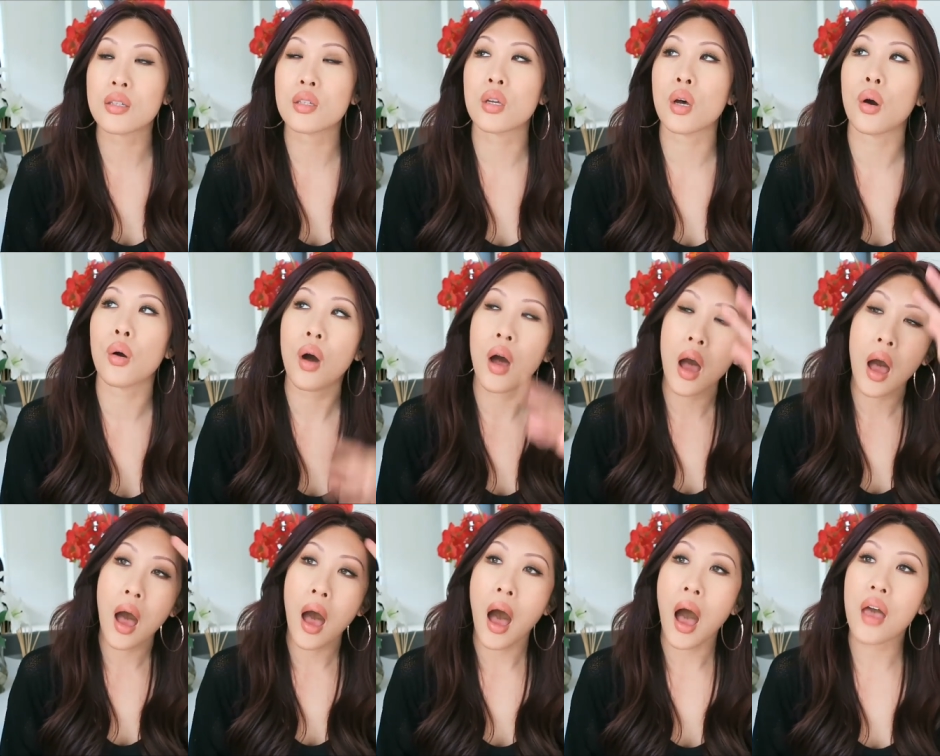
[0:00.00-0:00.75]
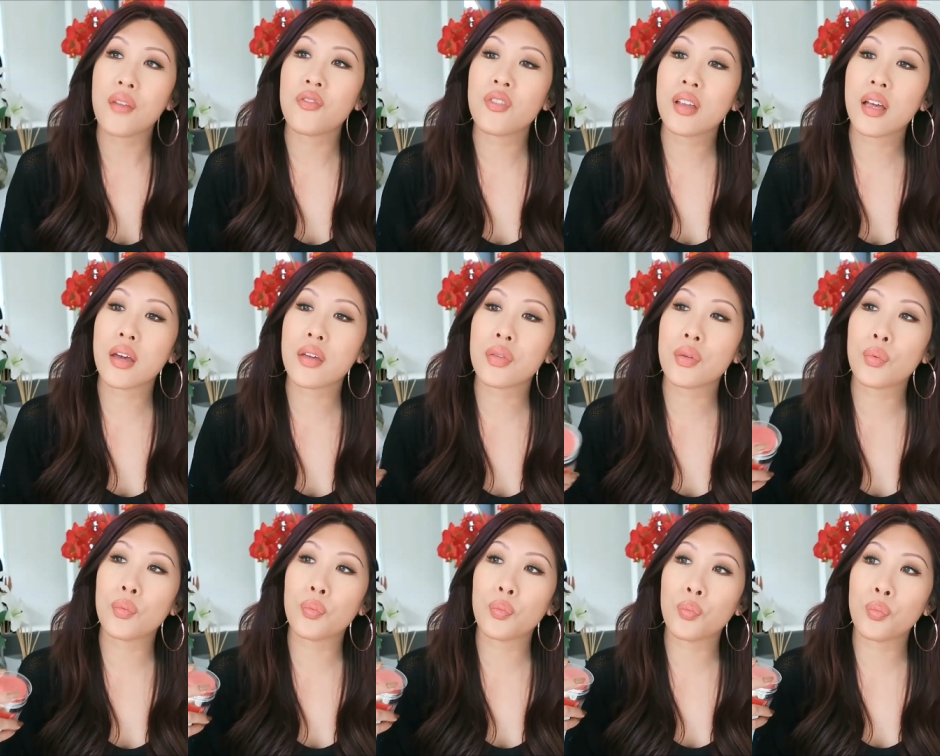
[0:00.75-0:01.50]
So I feel like
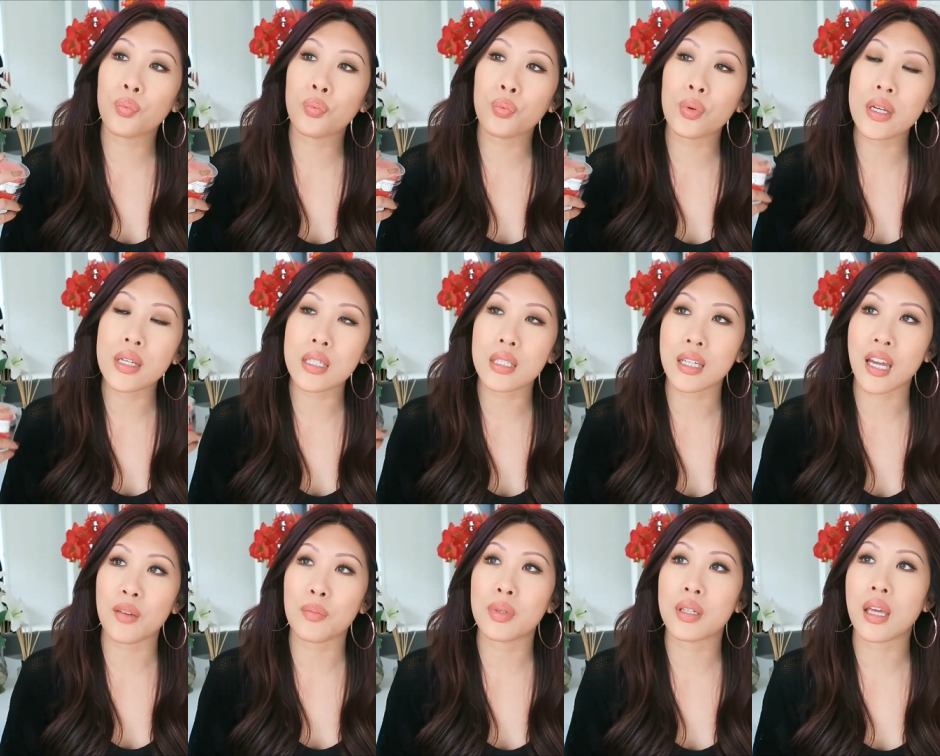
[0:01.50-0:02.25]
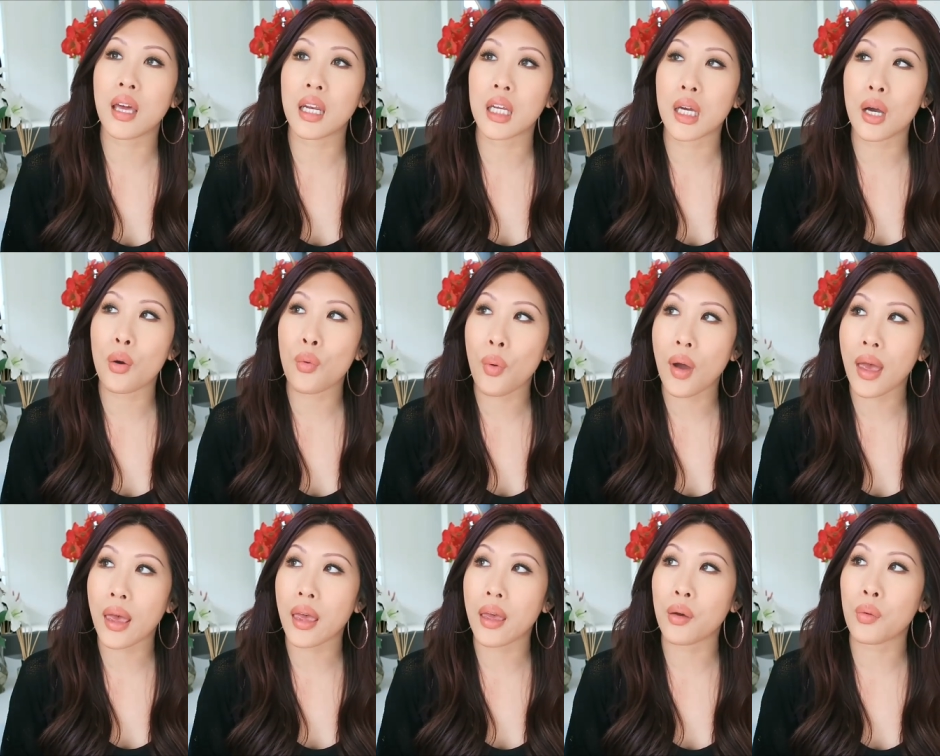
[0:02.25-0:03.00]
the reason I've been getting
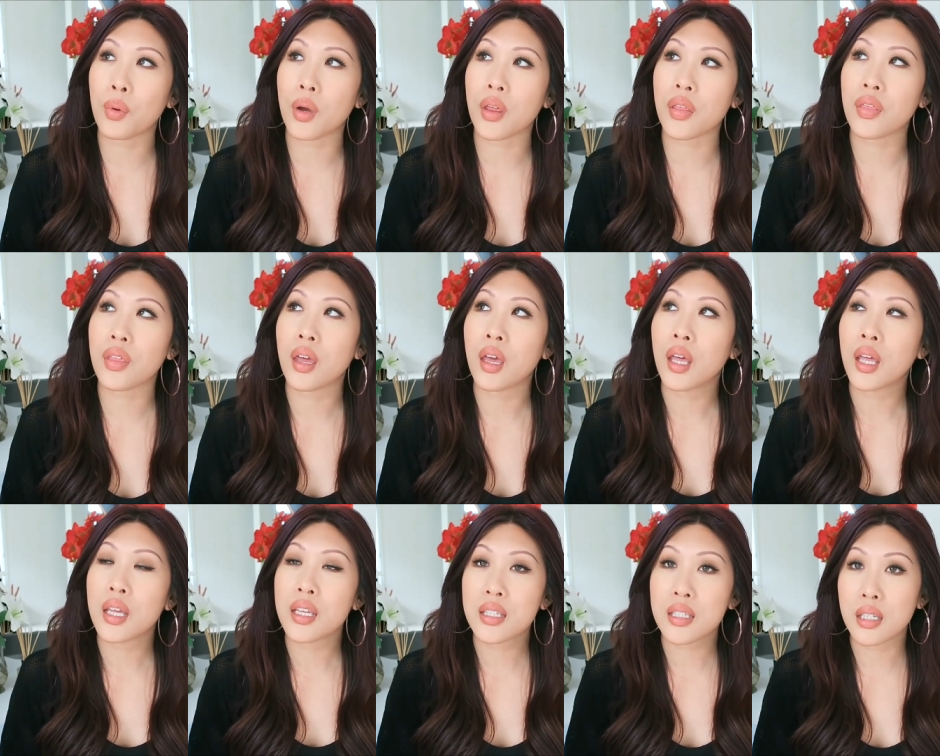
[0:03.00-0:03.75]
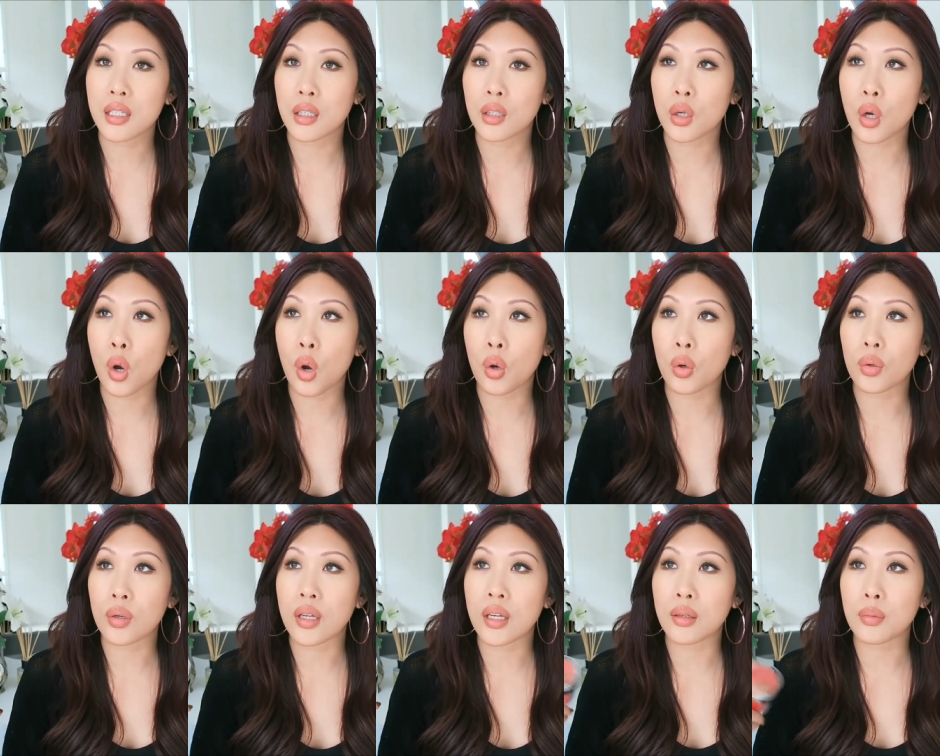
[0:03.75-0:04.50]
away with
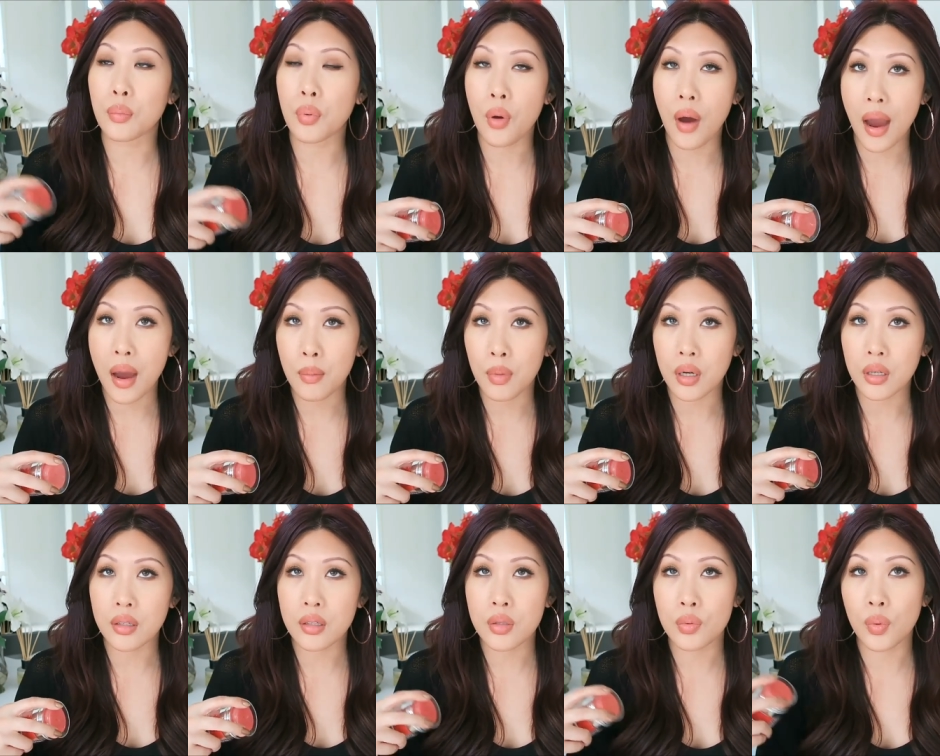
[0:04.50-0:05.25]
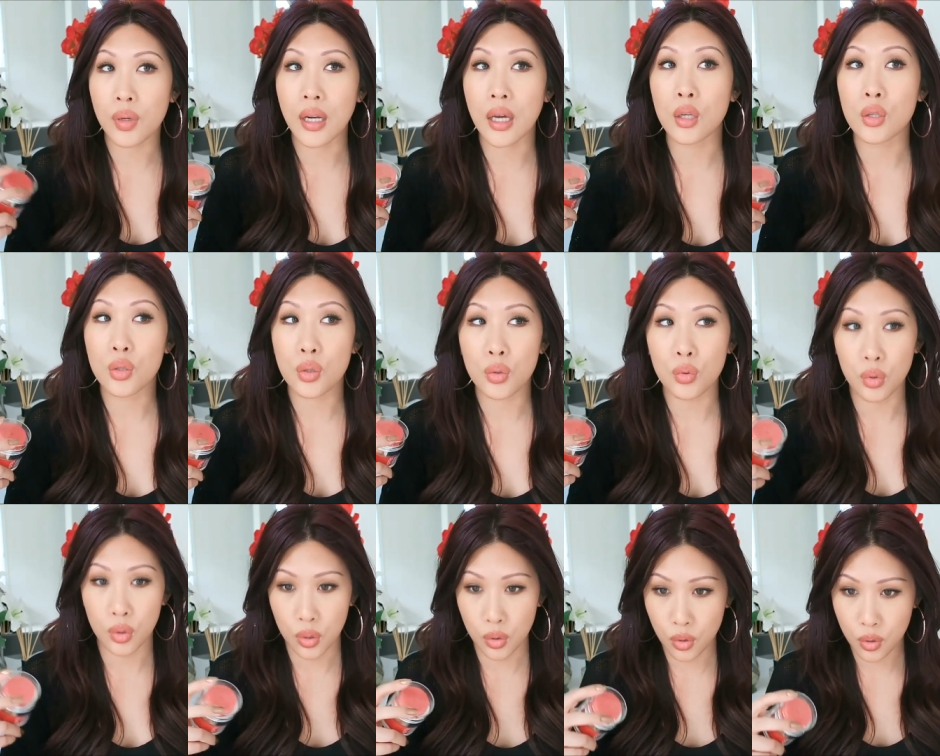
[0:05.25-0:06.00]
silicone in primers when I
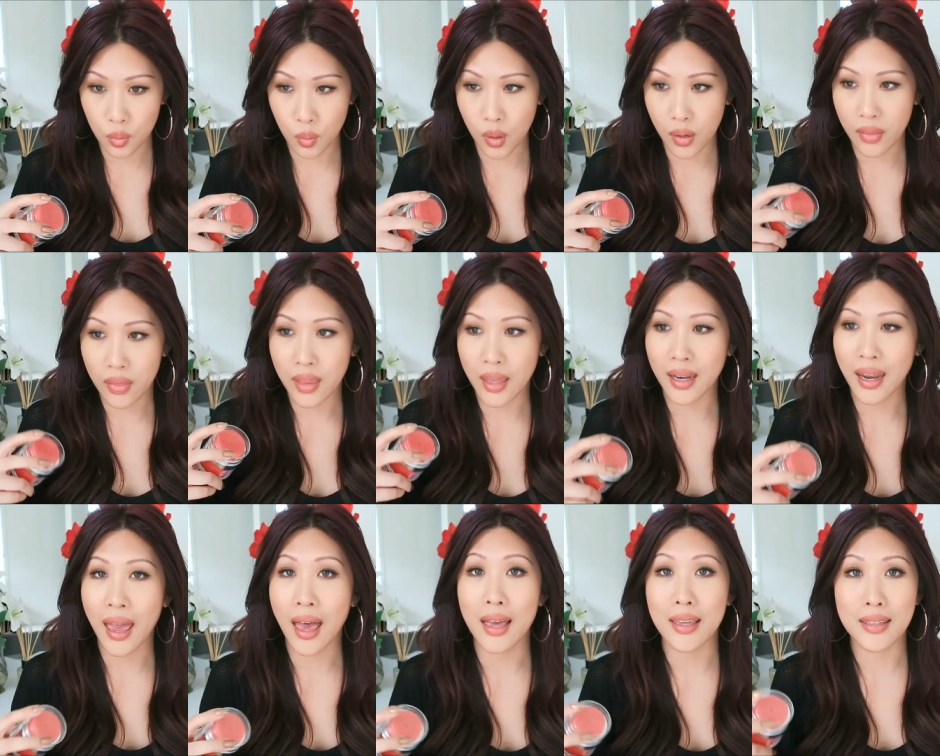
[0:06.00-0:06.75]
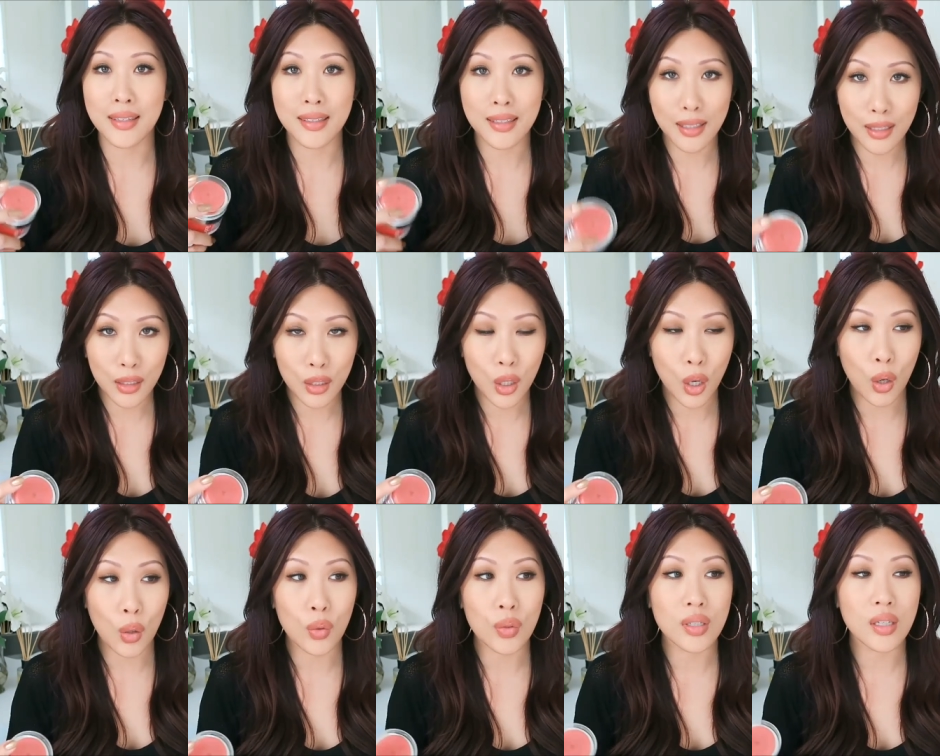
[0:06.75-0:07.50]
do use one that has
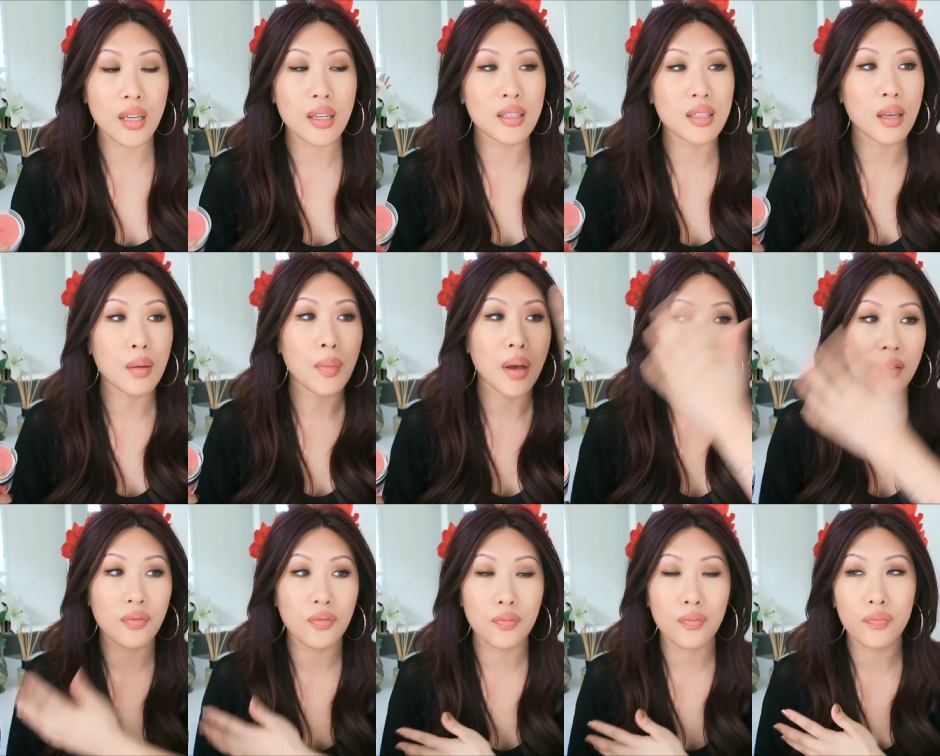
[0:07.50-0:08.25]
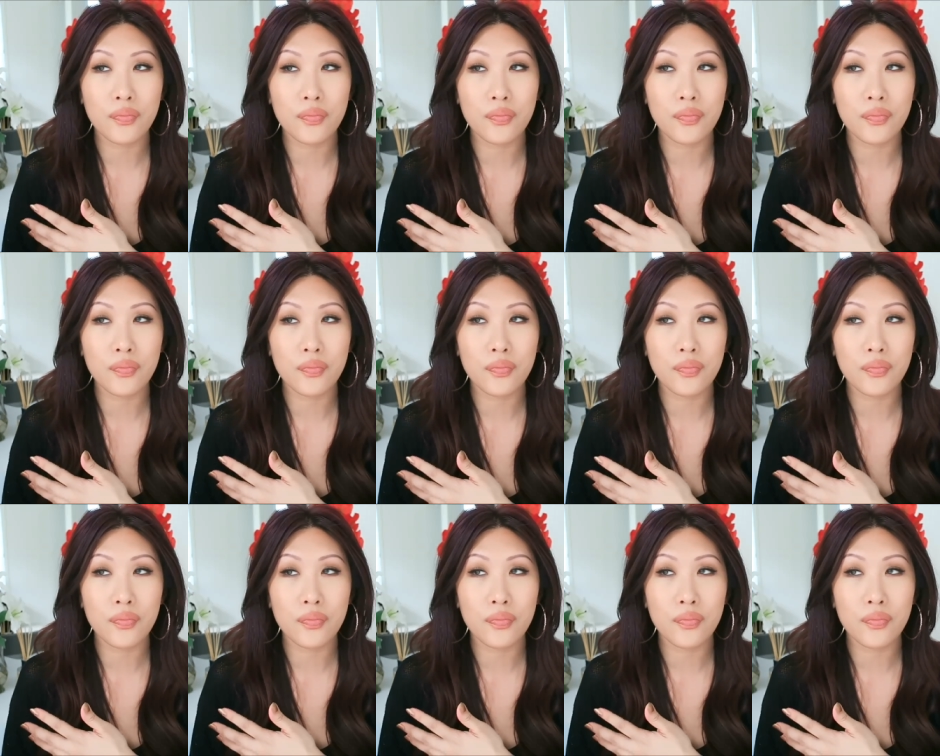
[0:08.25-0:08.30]
silicones is that my